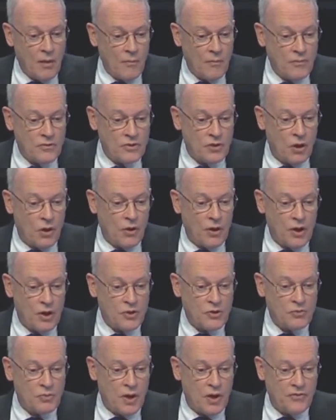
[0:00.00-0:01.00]
So
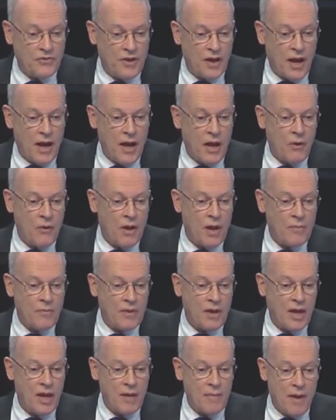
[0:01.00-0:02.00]
here's what the IOM
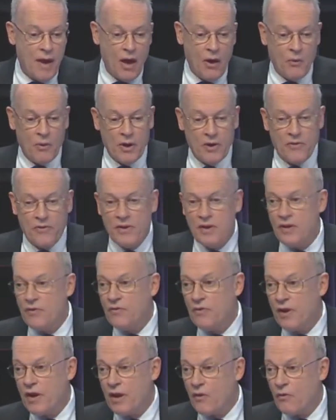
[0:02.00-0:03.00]
came out with in
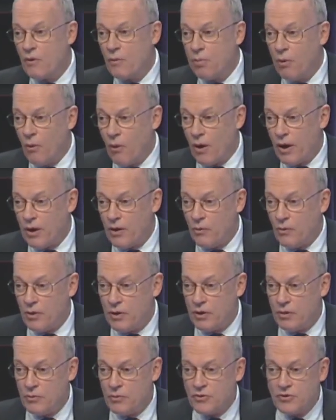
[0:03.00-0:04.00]
their report
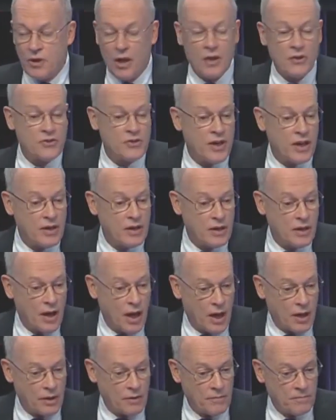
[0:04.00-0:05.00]
when it was all said and done.